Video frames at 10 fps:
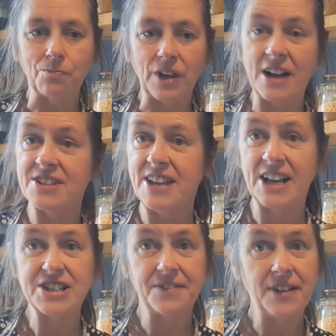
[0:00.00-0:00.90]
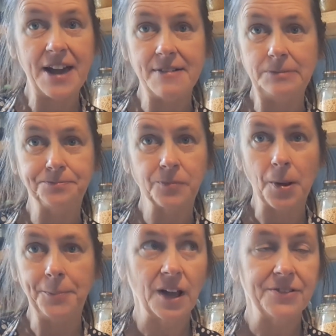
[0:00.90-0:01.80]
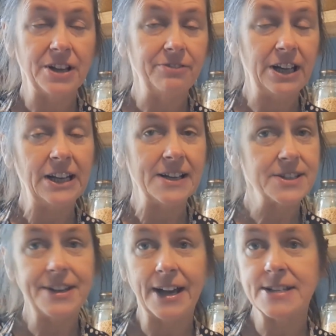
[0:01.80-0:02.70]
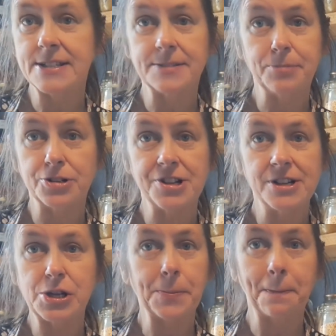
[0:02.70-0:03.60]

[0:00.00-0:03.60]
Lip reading: That's a nice flavour. I think really it's a nice product.